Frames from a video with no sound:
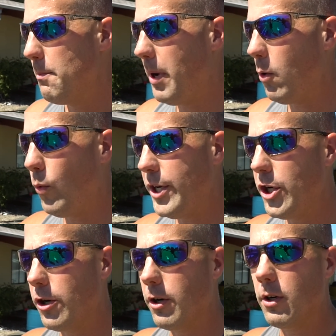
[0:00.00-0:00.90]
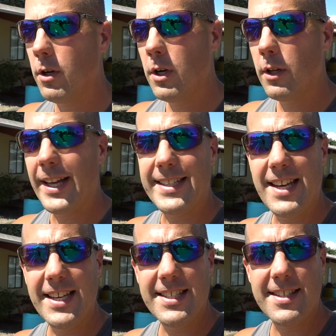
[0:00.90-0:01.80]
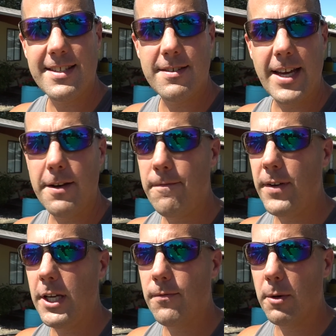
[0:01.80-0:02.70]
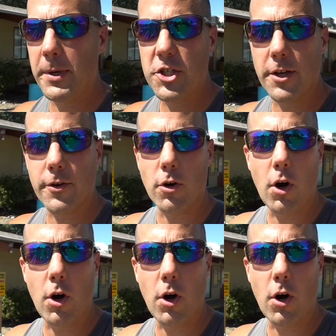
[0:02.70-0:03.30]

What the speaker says: But when you're like 10 feet from each other